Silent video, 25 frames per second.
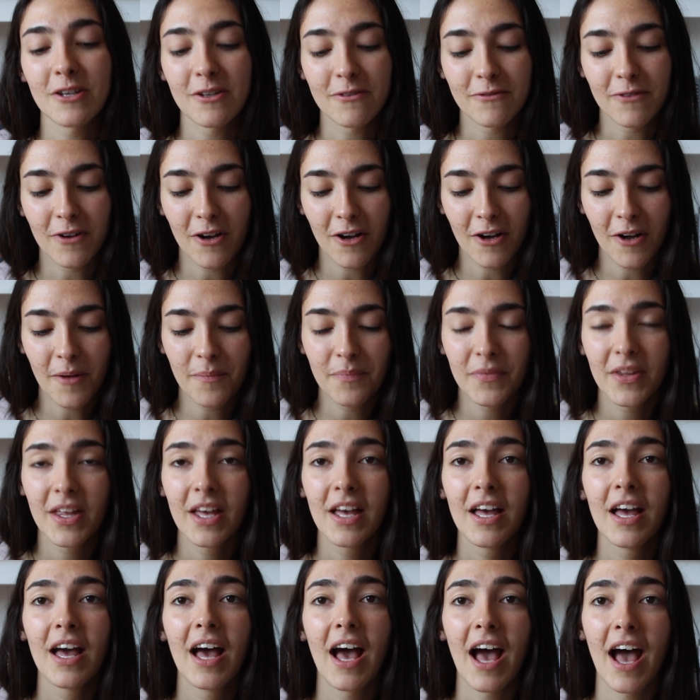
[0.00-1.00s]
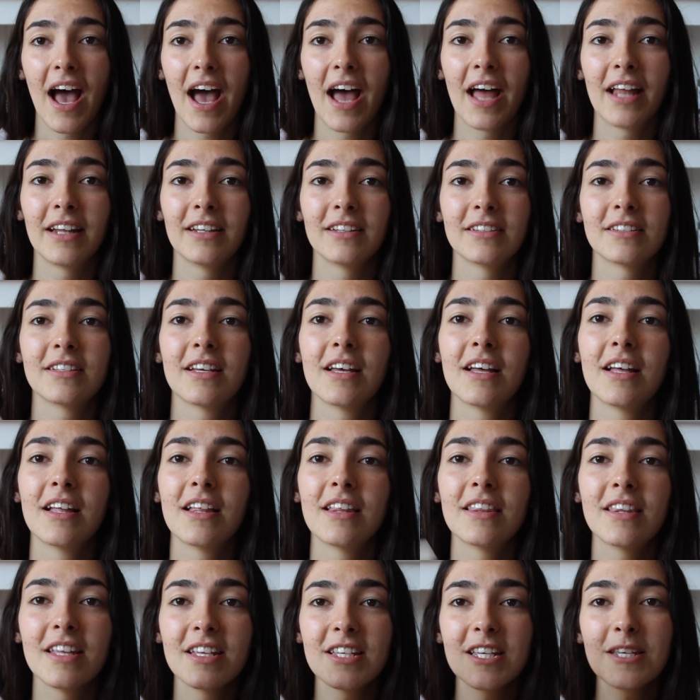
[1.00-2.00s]
so far and
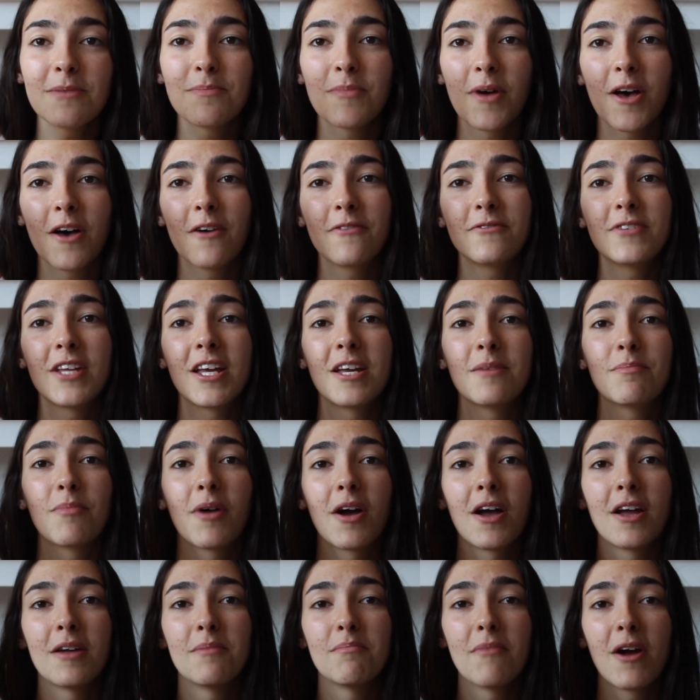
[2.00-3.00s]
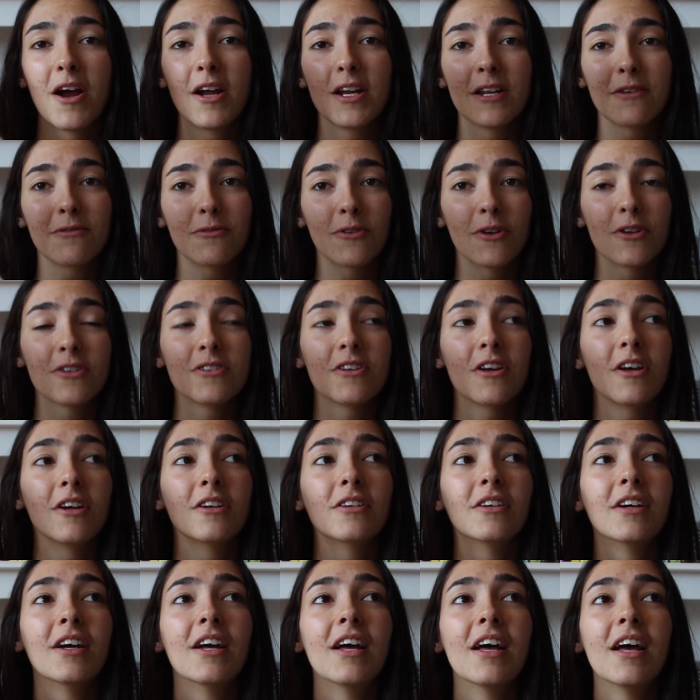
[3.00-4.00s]
this is Birthday by Meredith
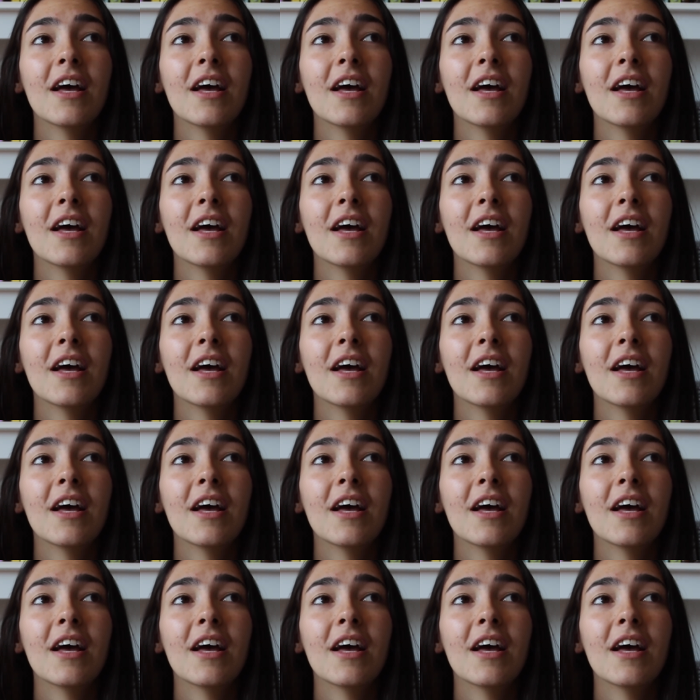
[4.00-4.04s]
Russo